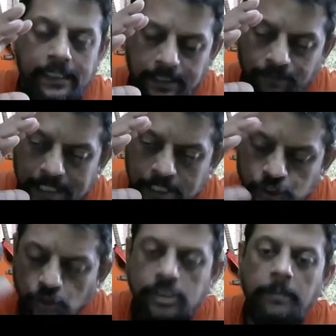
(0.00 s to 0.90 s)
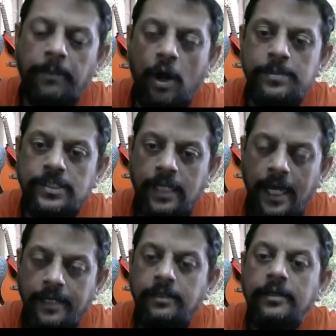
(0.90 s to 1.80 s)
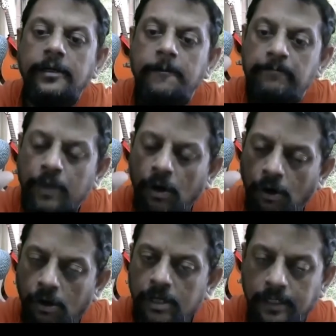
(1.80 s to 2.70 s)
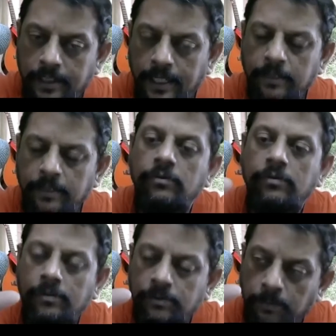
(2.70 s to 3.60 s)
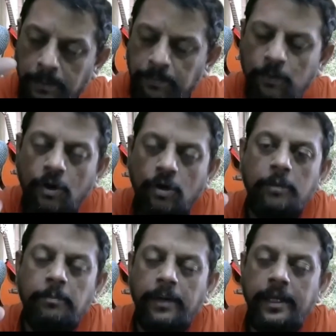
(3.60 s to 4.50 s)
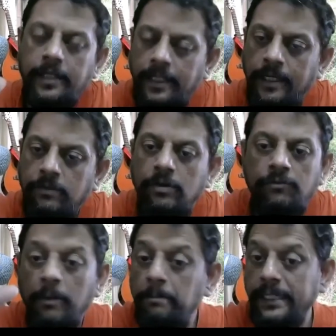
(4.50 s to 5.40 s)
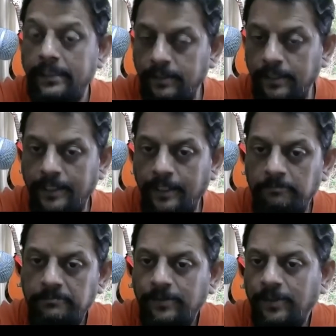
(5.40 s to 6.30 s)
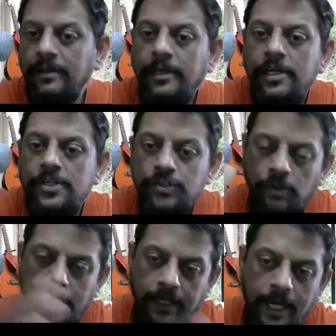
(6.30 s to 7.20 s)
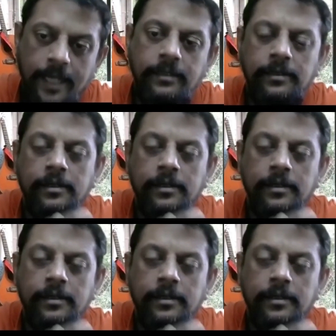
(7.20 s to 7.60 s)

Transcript: when he took the promised land, all Canaan, the people who were occupying Canaan were beaten that time. Okay? So Canaan